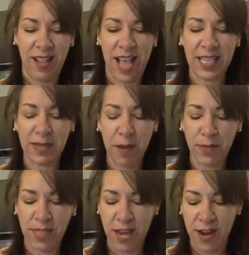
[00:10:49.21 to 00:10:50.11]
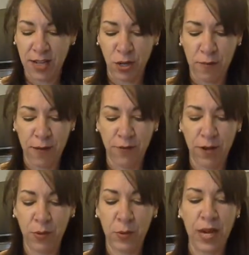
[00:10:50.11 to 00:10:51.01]
Last time I was there, I told my
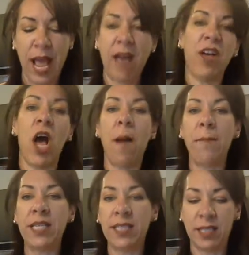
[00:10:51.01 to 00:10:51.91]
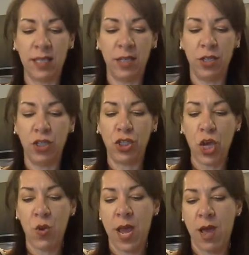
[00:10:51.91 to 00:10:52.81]
friend we were going to have a hummus
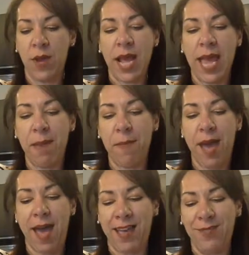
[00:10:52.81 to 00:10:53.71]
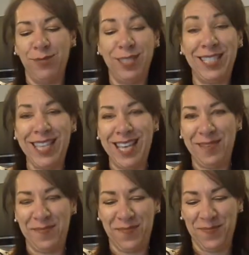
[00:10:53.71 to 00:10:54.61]
showdown when I came back. We'll see.
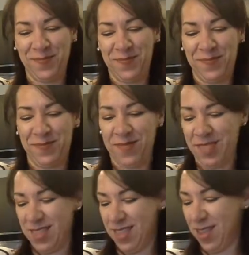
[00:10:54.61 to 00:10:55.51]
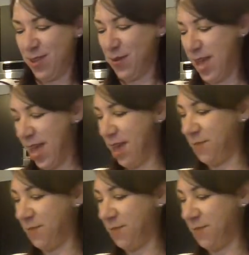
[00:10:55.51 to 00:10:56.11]
Okay.